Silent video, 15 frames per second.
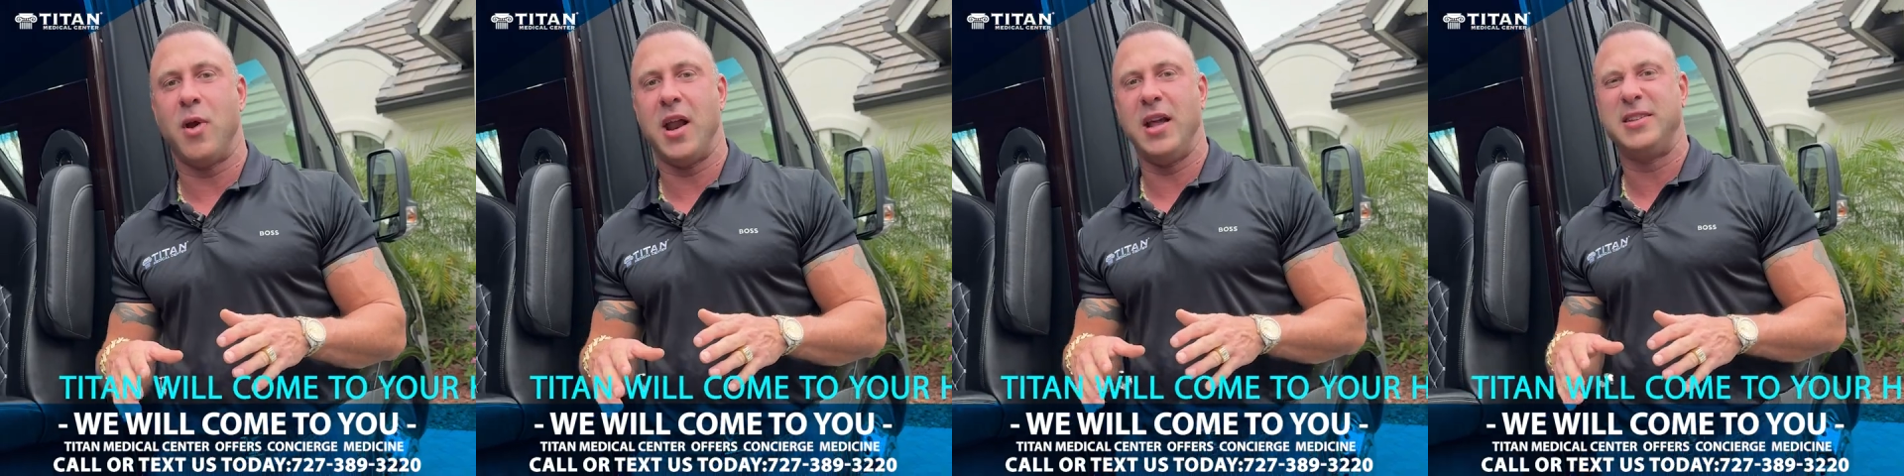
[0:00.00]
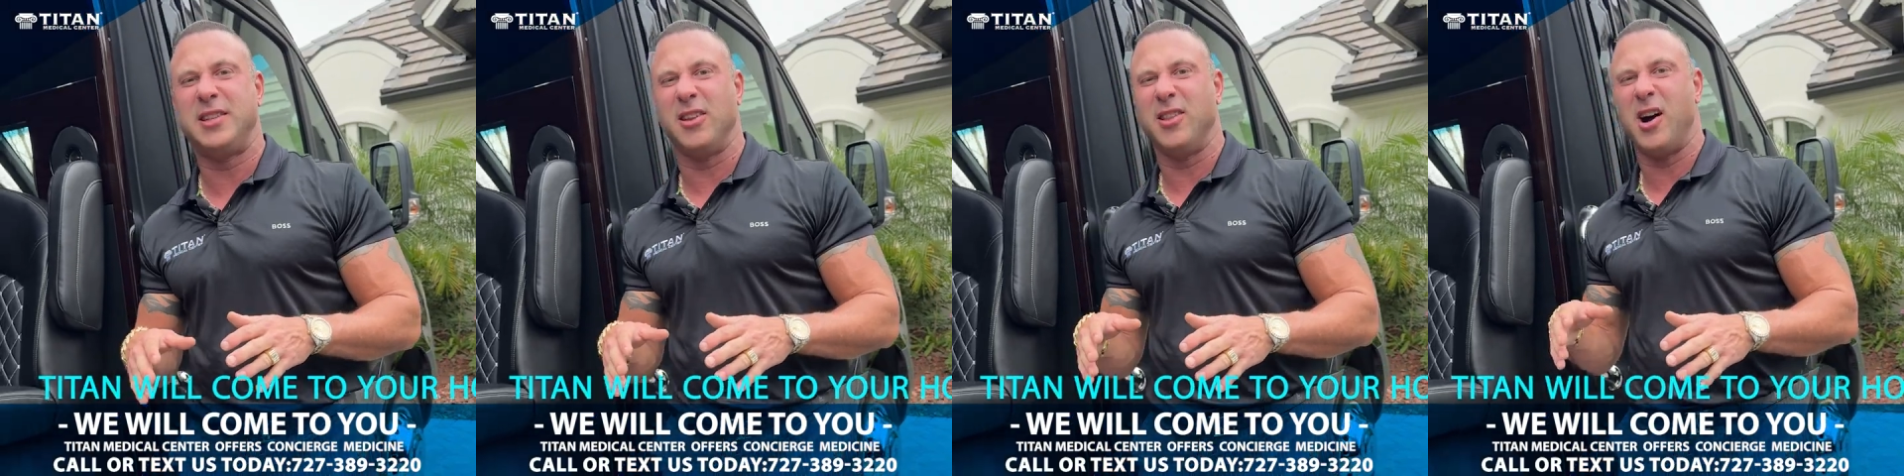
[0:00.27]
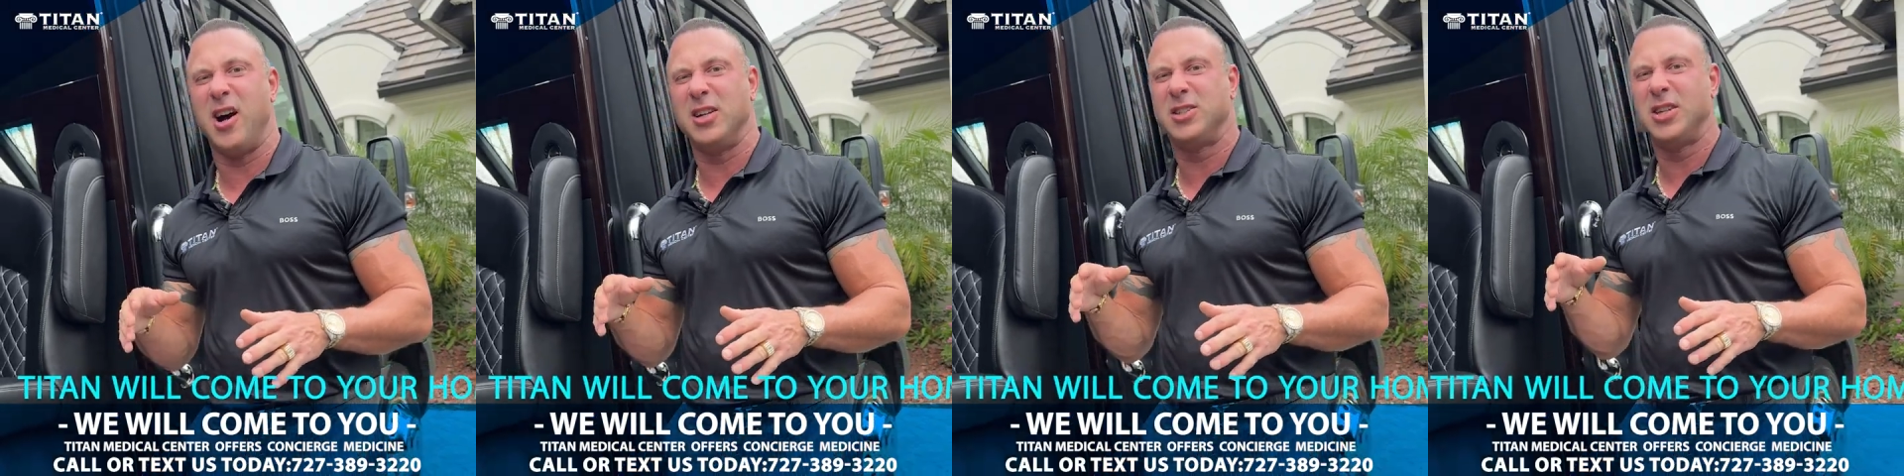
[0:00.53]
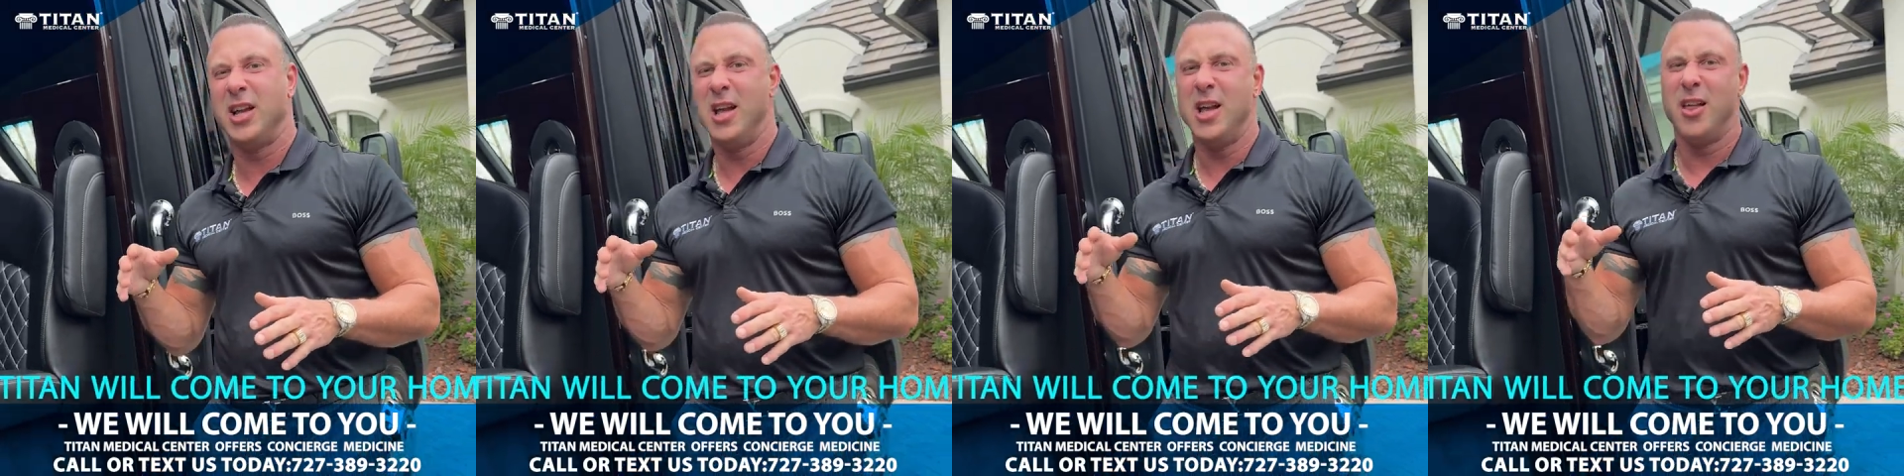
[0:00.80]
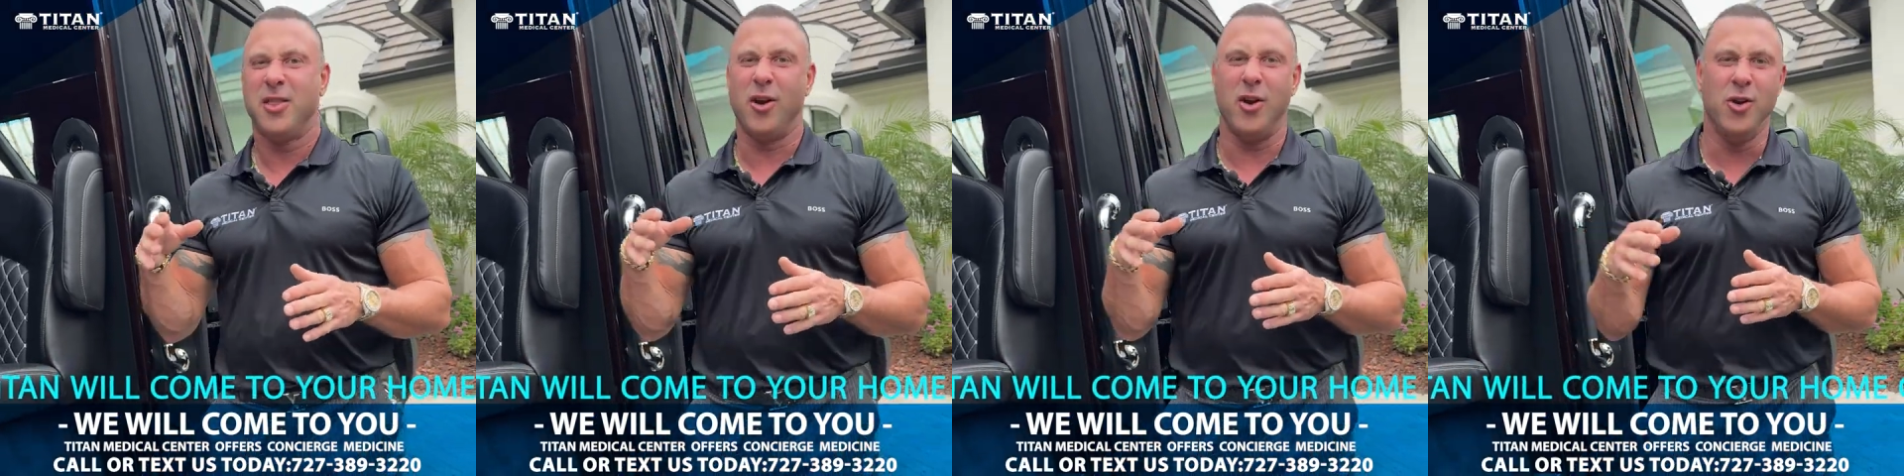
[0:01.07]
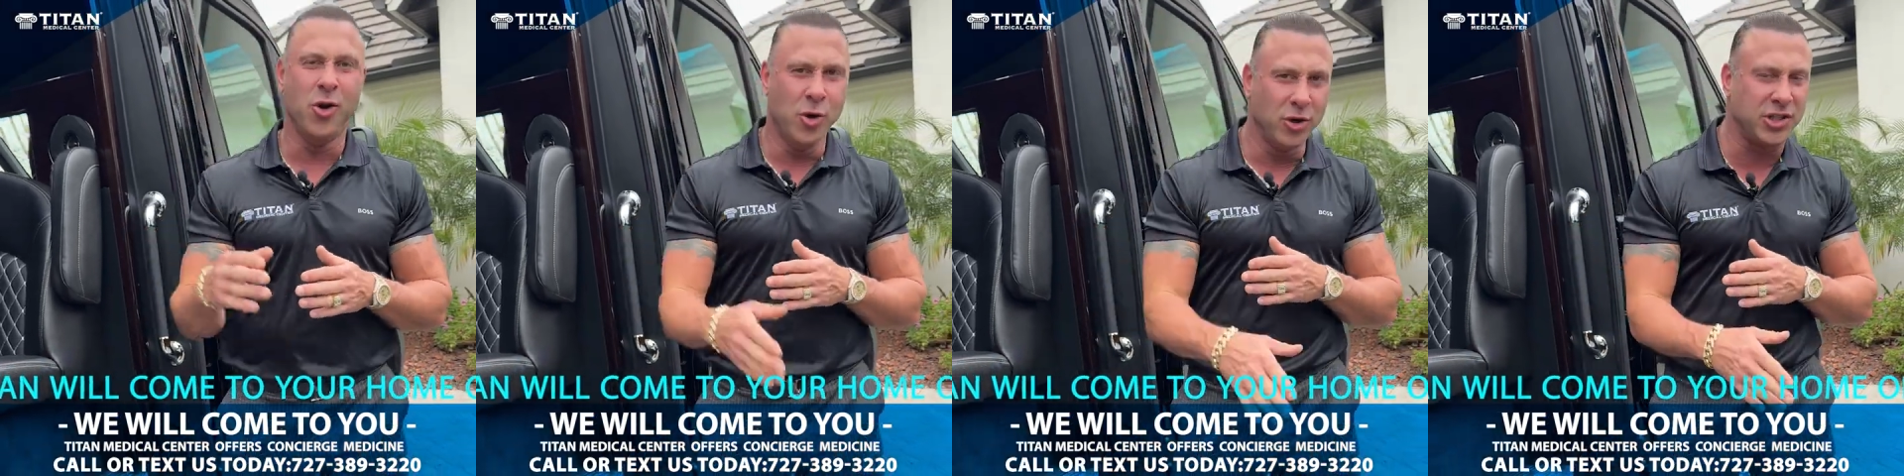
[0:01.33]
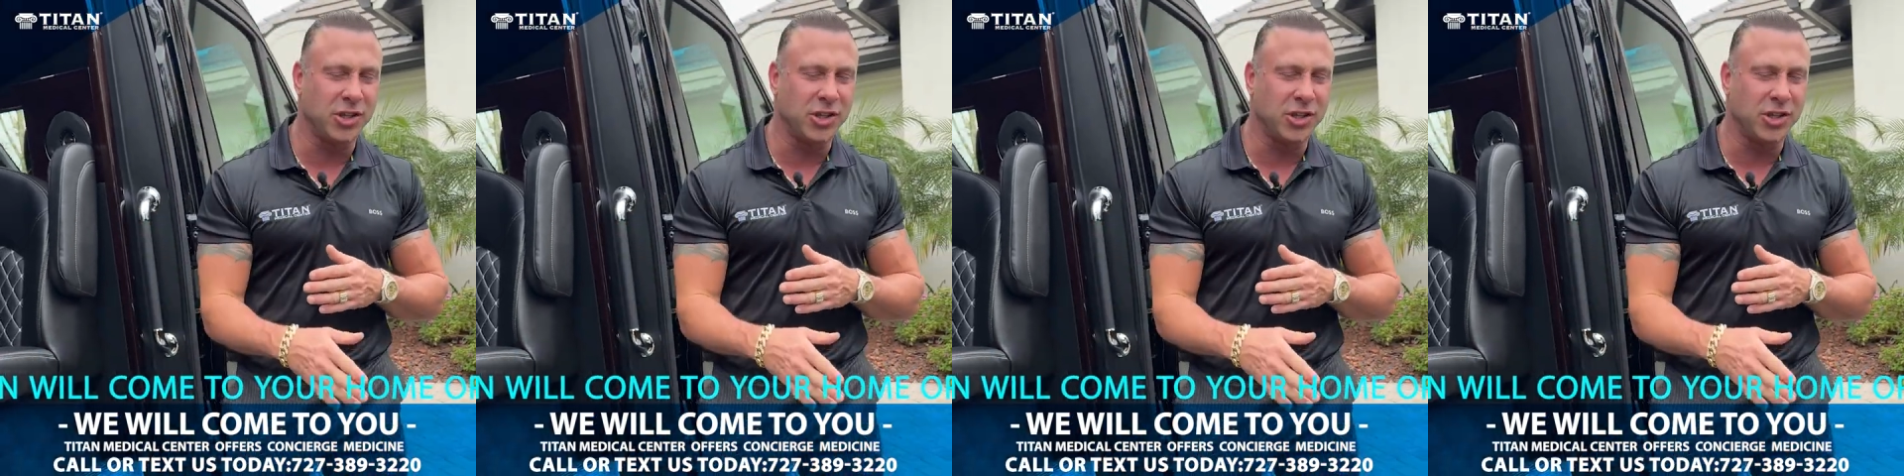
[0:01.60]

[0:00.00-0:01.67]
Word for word: ready to launch their new